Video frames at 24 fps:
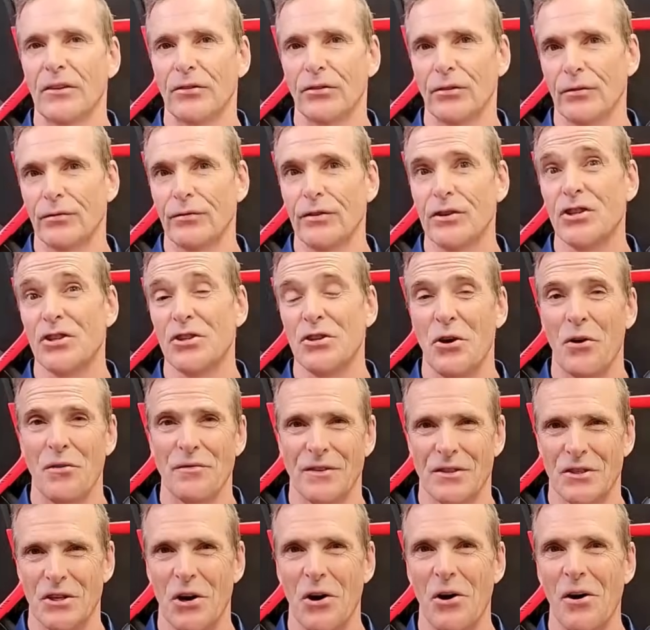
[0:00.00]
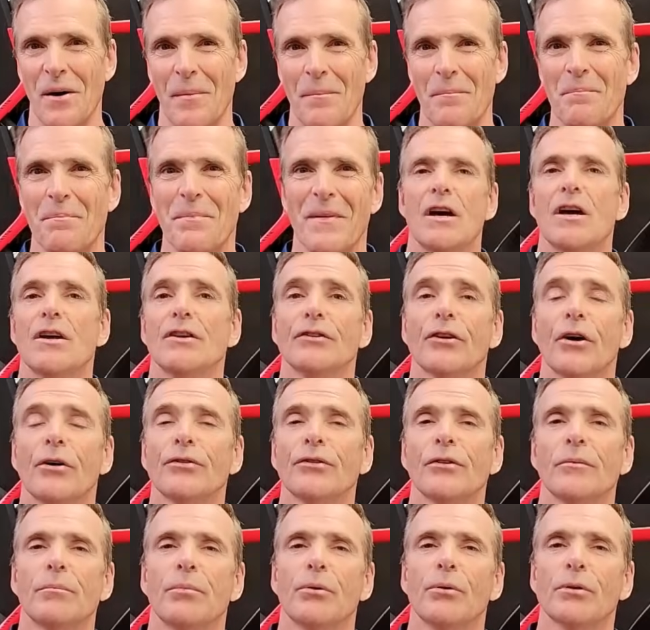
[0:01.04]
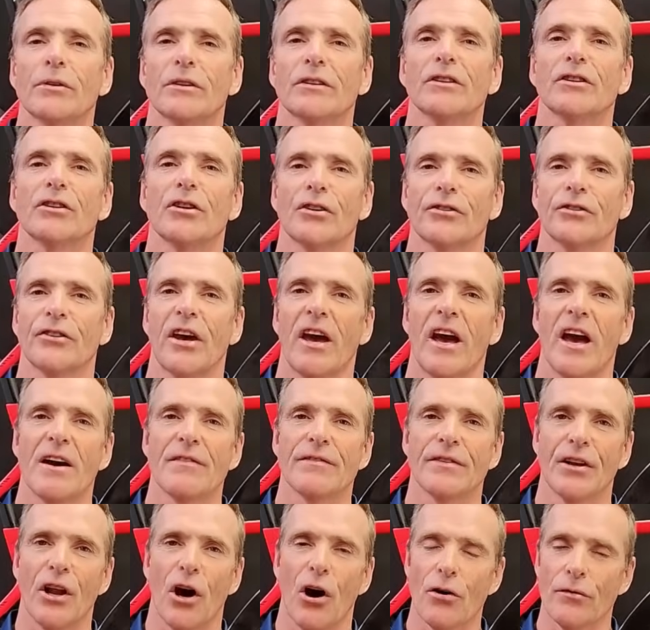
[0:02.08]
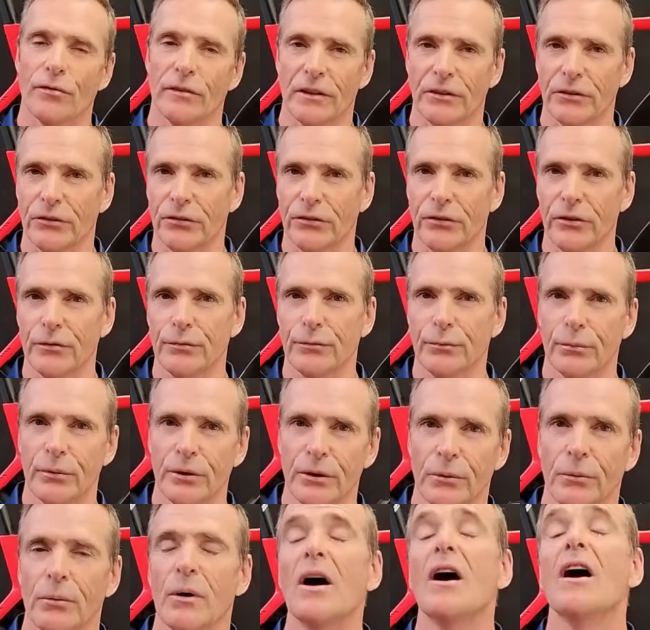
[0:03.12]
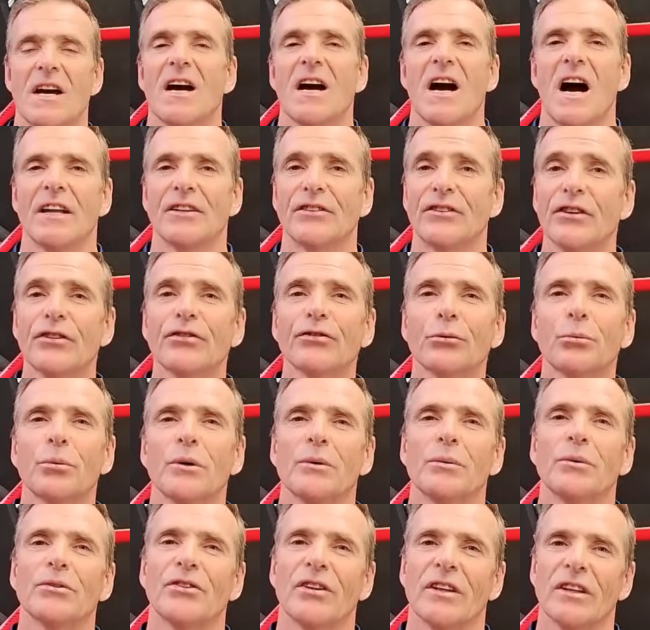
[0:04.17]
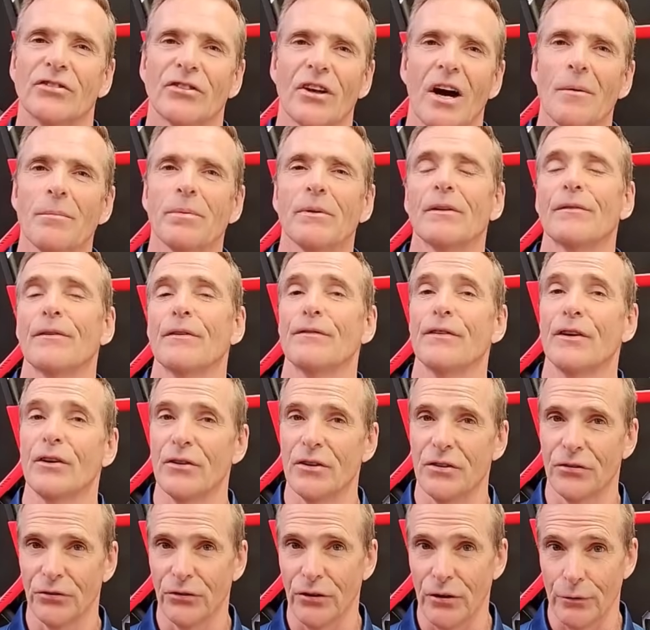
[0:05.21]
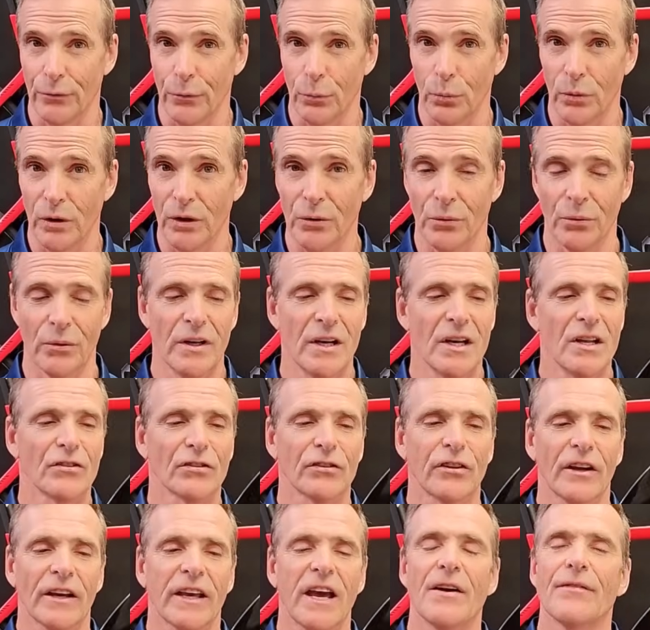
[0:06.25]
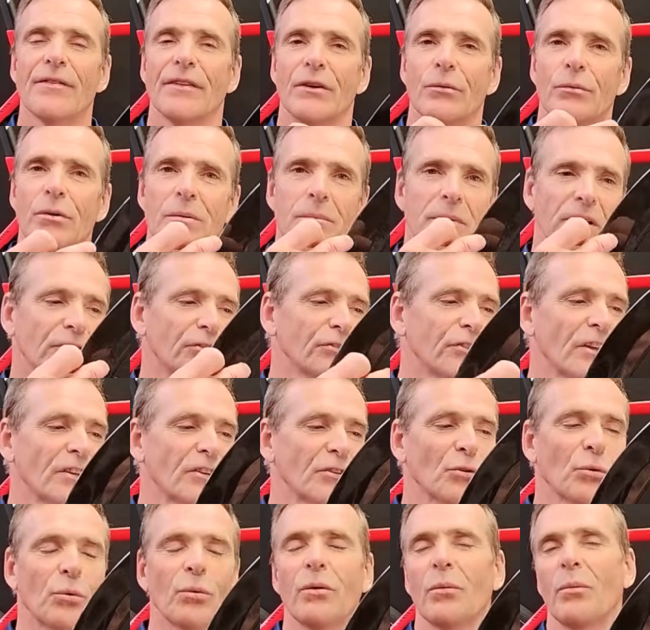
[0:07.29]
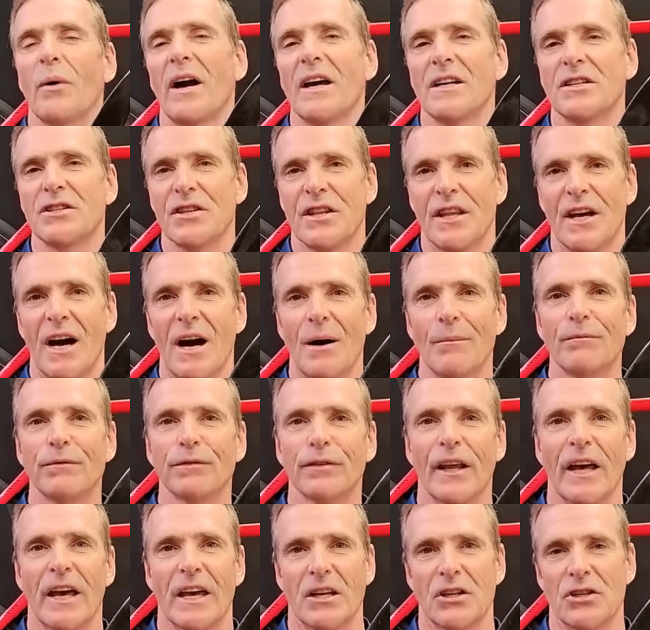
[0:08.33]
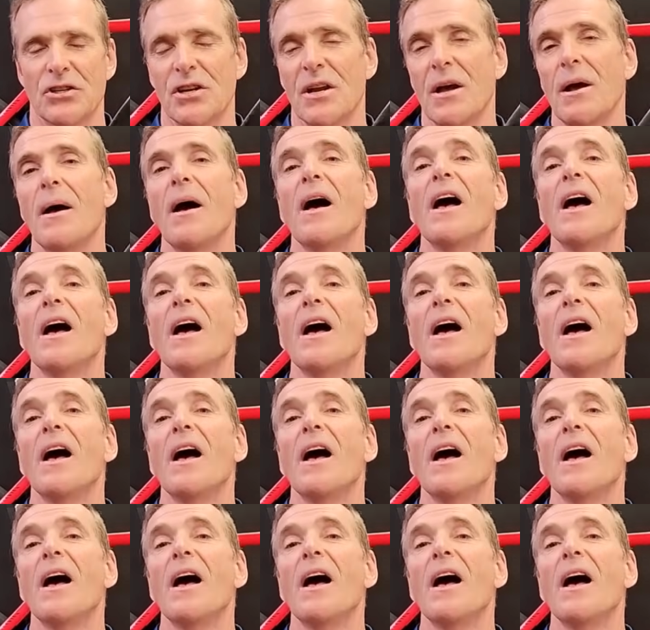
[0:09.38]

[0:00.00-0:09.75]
less efficient over time. So it's important not to have an overly stiff wheel. A disc wheel is an example of a very stiff wheel. It's like having the rim extended all the way to the hub flange.